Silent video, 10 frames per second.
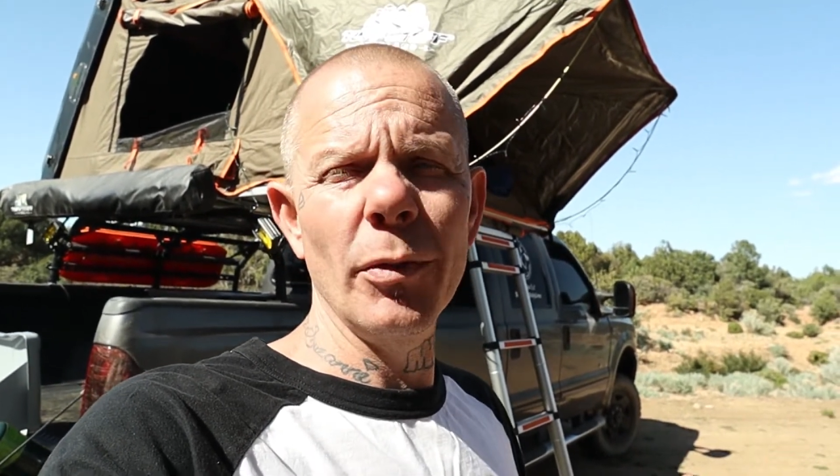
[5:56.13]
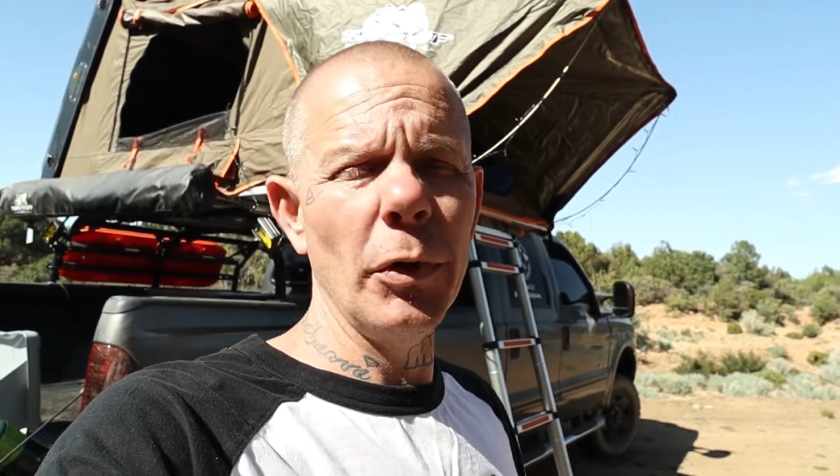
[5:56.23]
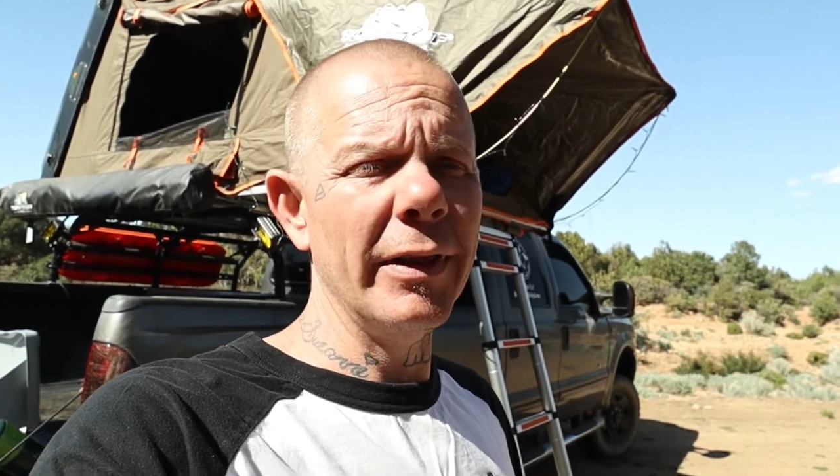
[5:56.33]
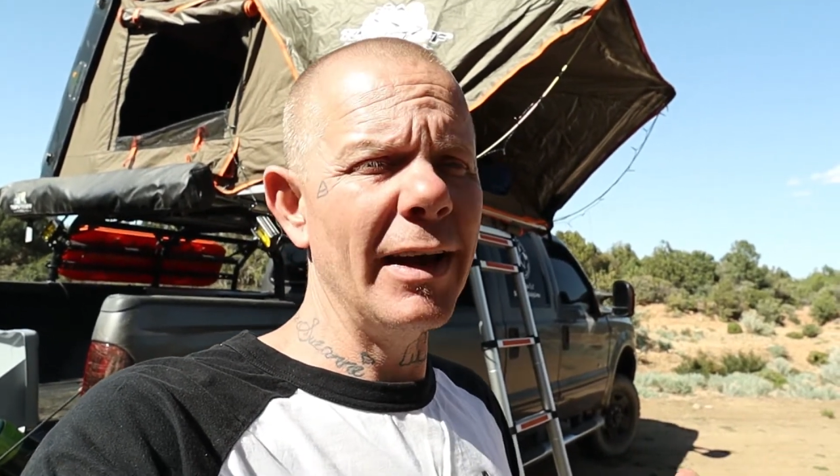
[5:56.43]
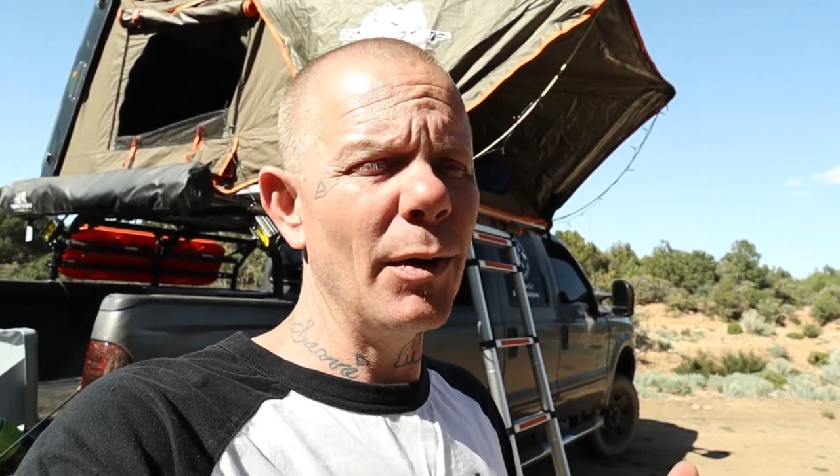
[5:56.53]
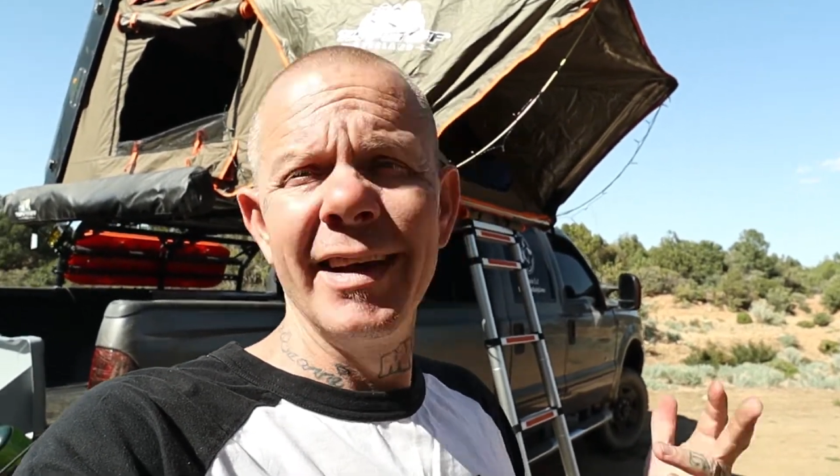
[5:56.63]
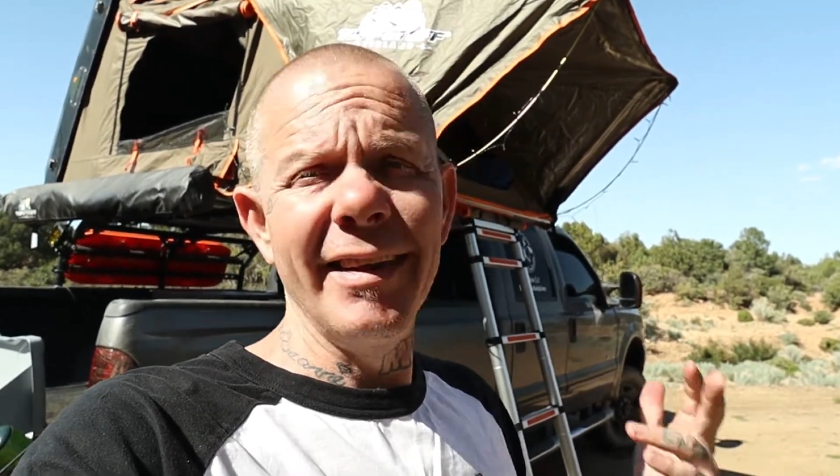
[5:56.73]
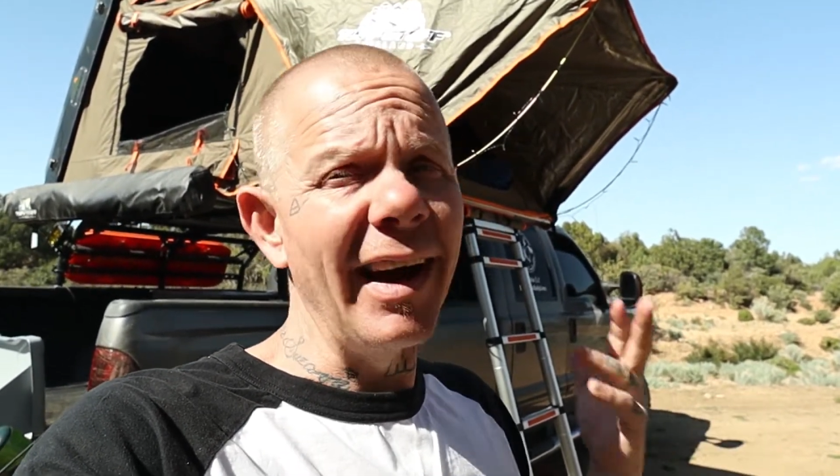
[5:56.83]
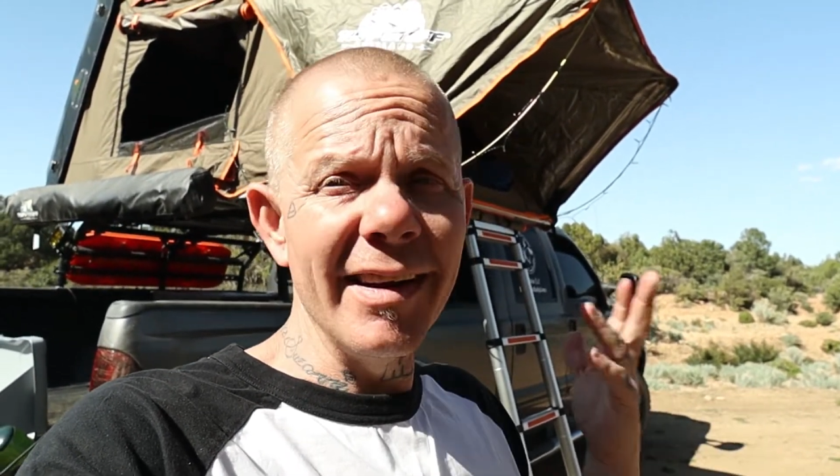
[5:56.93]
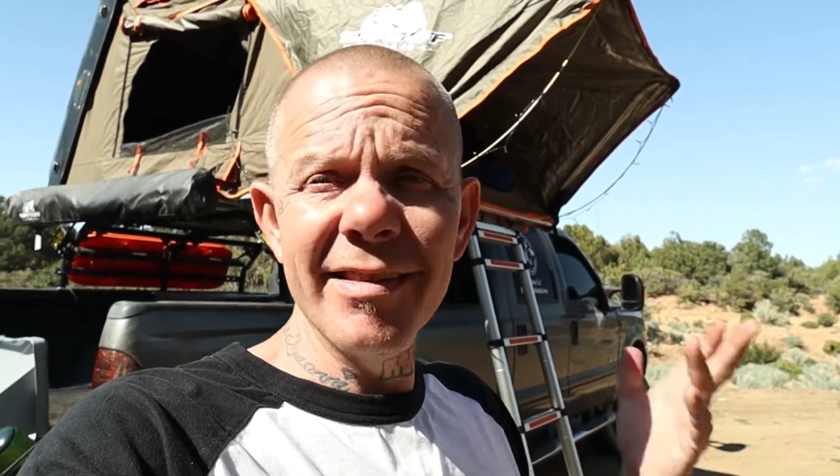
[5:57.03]
something like that, where
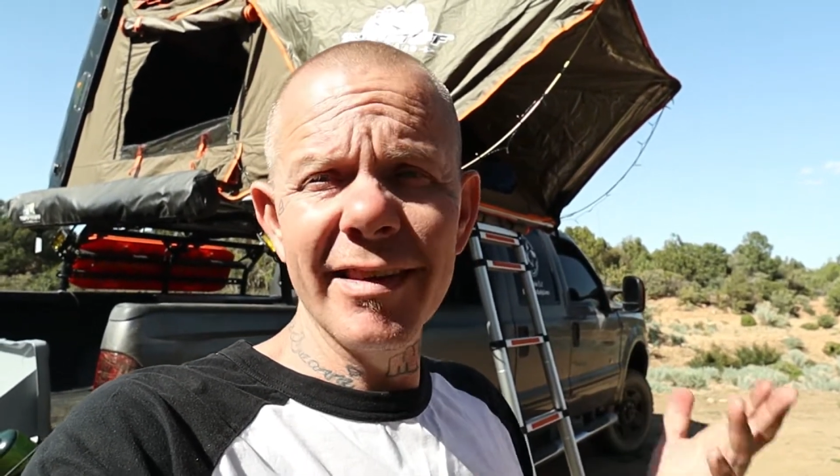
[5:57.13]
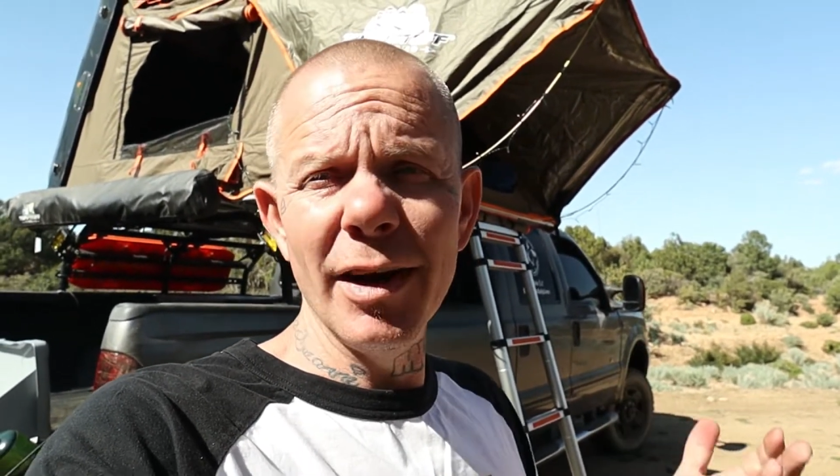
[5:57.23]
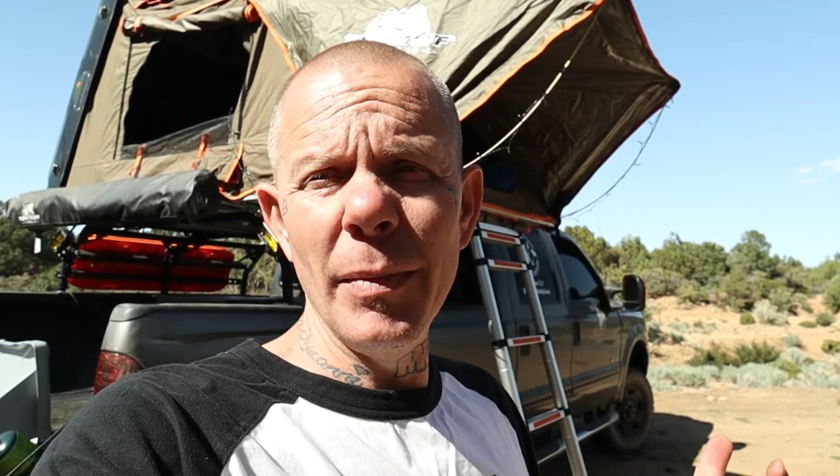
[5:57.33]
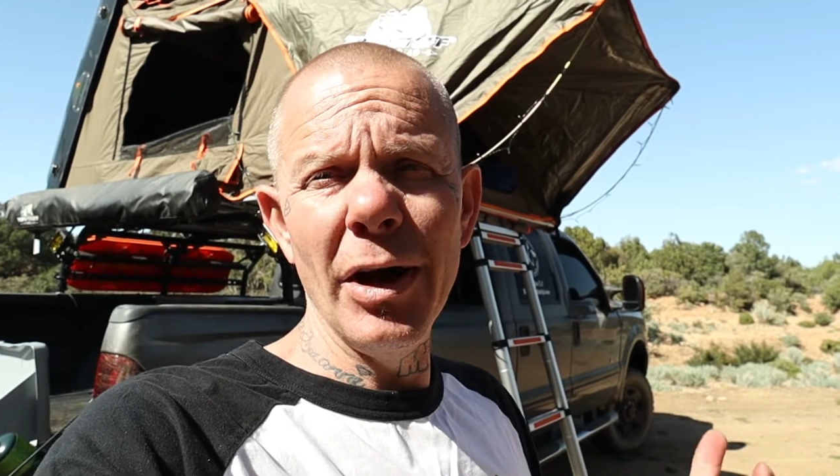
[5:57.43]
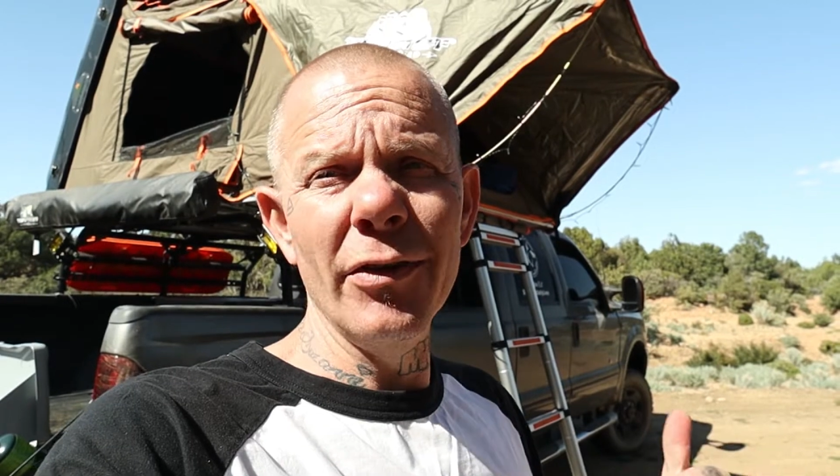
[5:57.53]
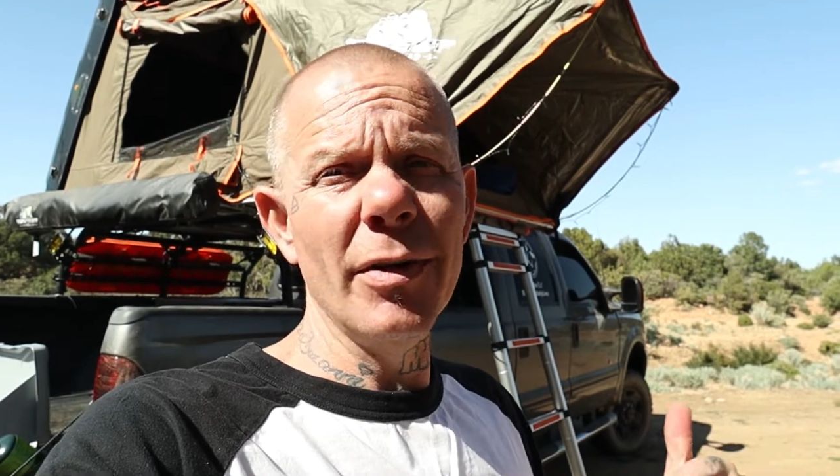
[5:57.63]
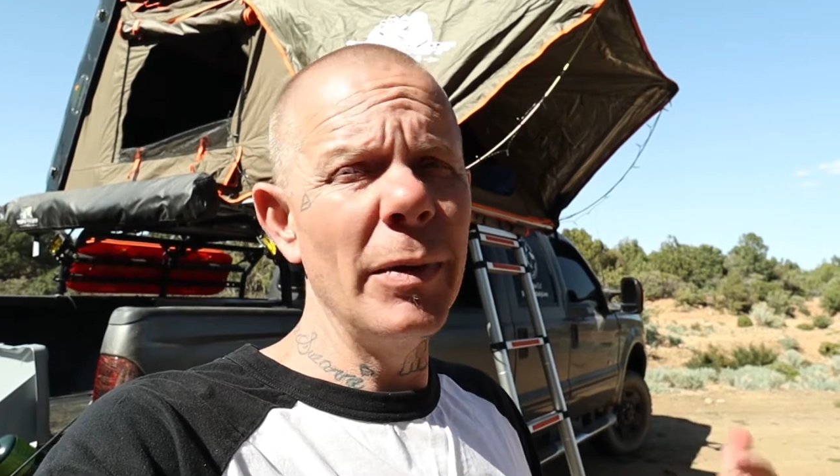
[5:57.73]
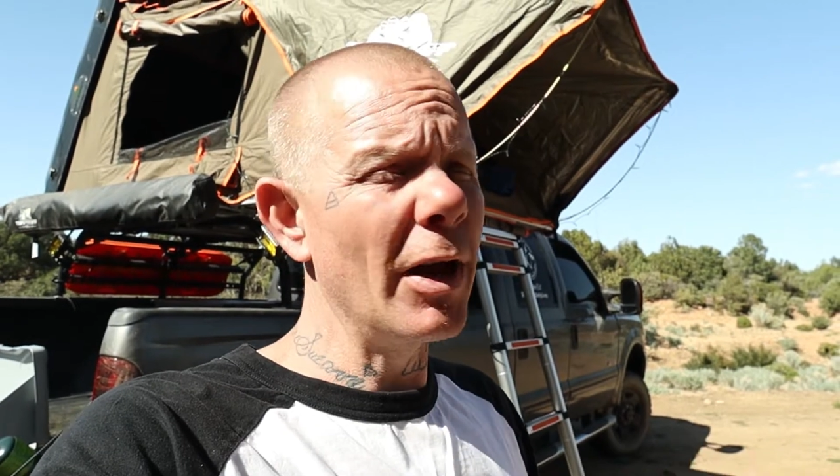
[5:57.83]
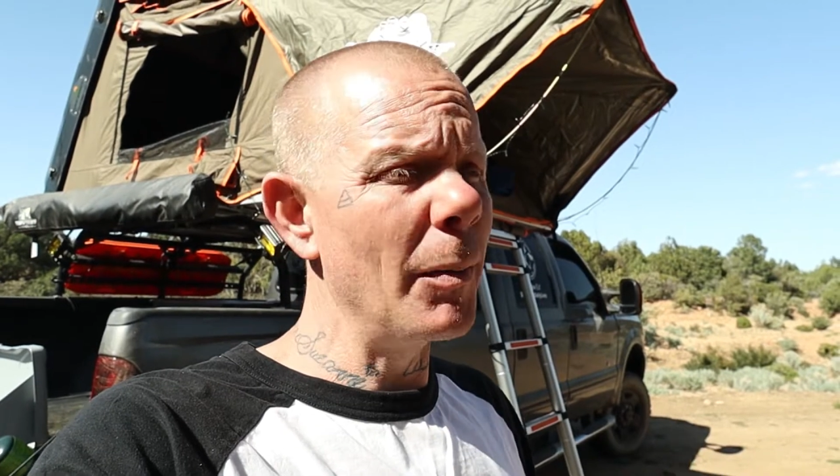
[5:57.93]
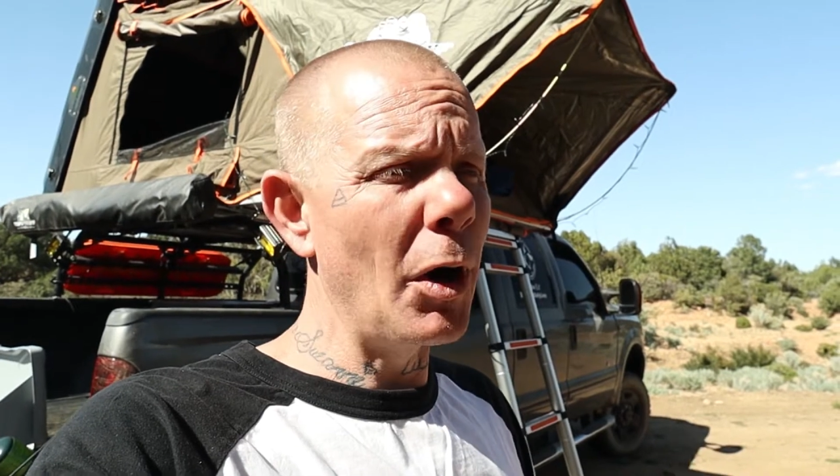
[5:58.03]
the ice is gonna melt, it's
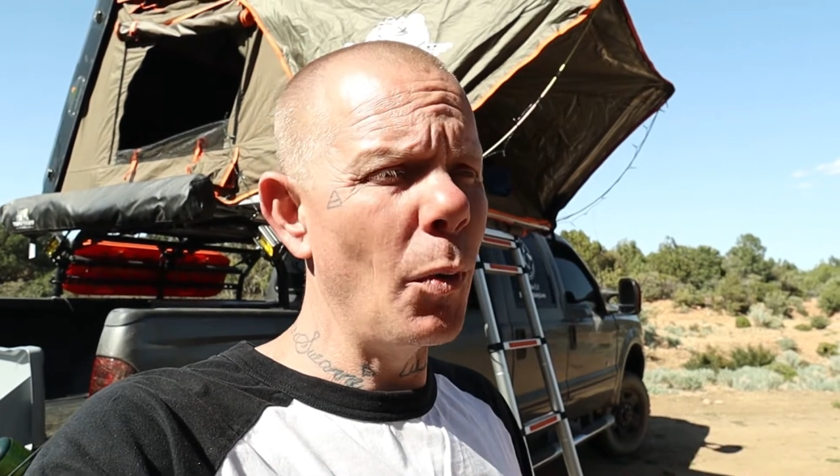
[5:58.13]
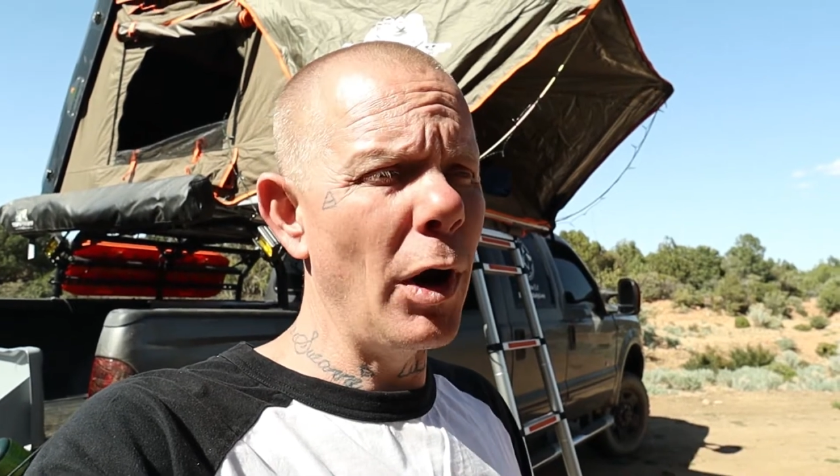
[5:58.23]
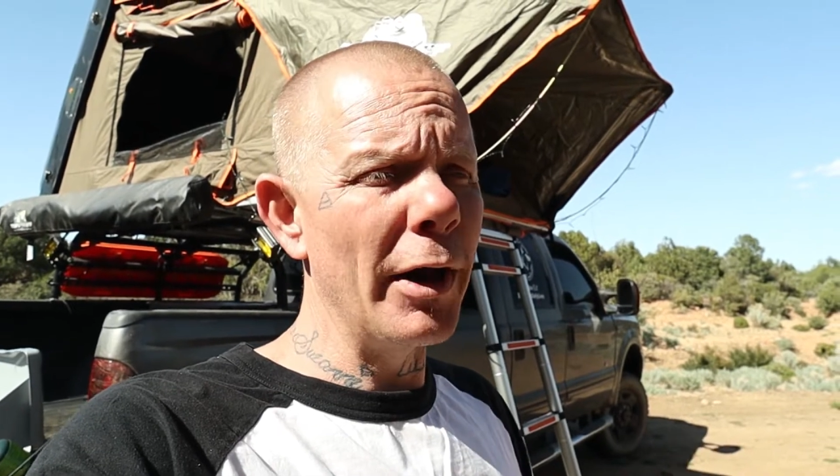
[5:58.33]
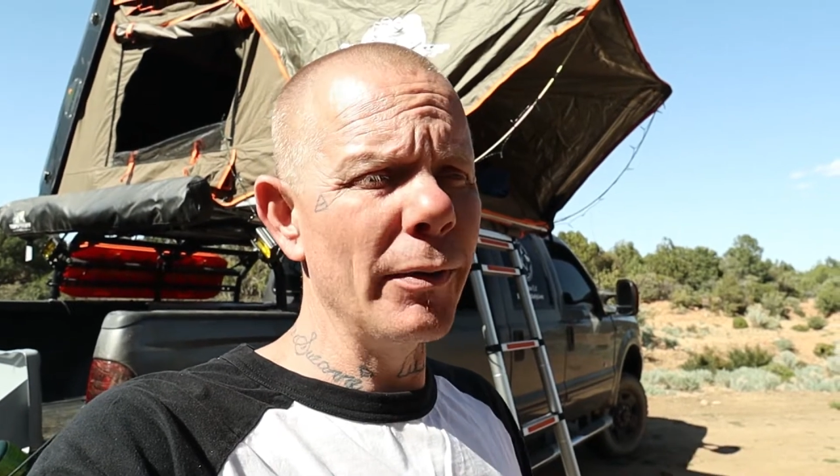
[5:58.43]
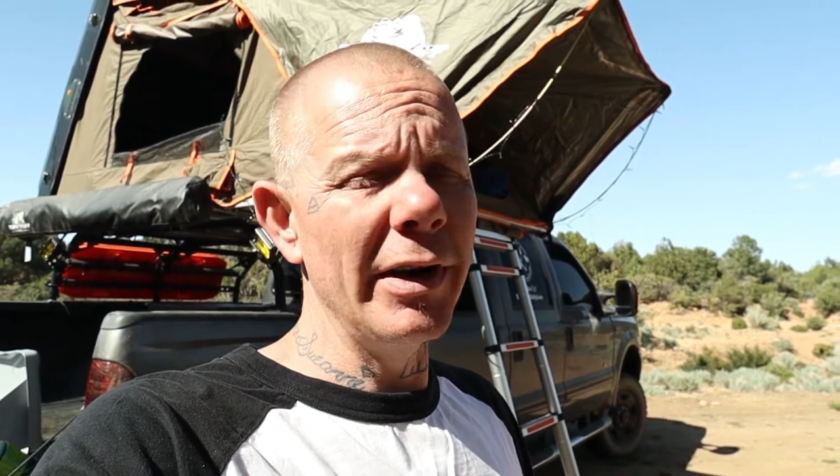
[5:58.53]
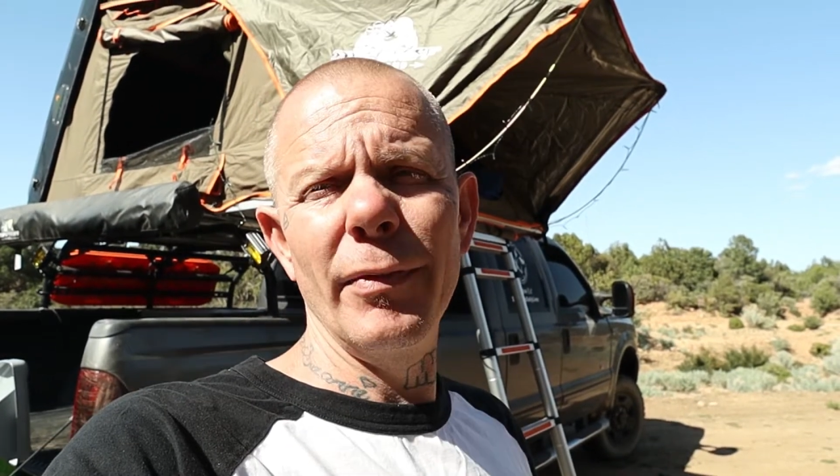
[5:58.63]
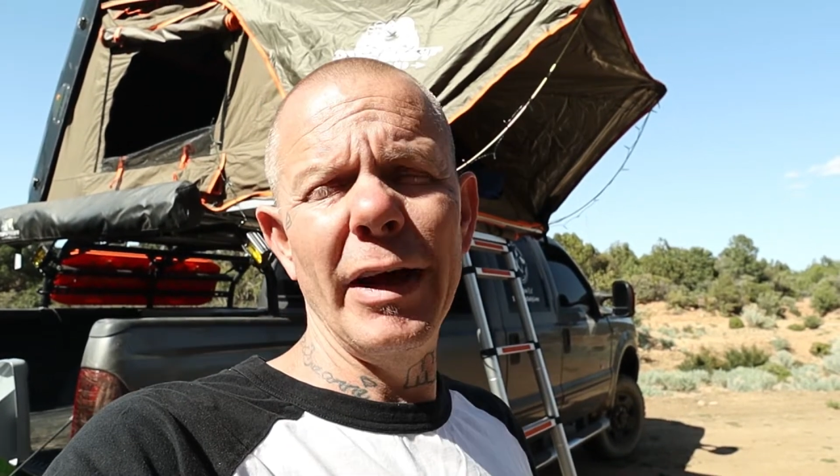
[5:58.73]
gonna become all watery.